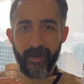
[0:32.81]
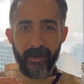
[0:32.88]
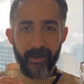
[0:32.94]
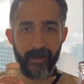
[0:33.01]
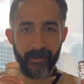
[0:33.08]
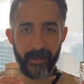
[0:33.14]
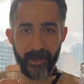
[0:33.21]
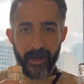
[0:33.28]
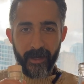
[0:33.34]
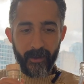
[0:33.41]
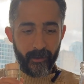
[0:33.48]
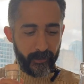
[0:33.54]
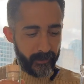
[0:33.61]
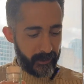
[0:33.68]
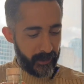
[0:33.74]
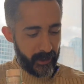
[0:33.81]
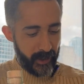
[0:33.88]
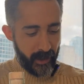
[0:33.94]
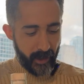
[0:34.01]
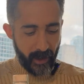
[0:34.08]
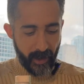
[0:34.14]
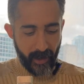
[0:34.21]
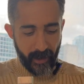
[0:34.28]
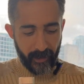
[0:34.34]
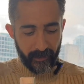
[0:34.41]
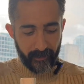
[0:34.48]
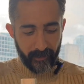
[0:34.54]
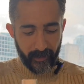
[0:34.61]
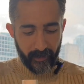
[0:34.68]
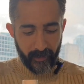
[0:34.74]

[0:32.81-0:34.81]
that I own. And